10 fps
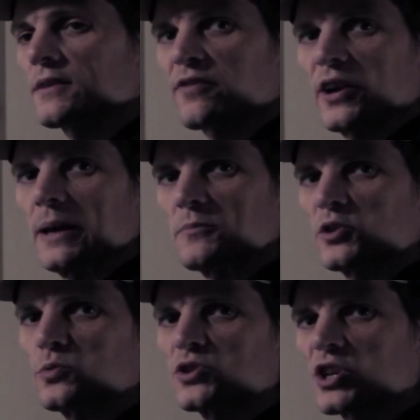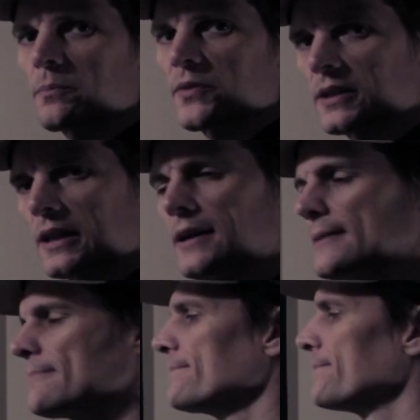frame to jump the
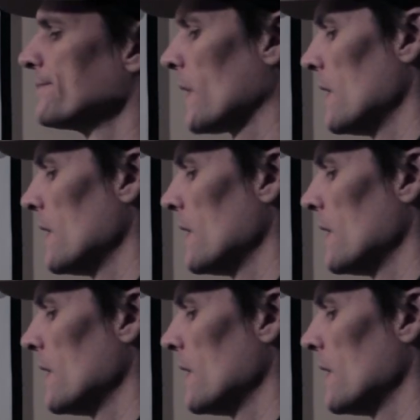line. Let me give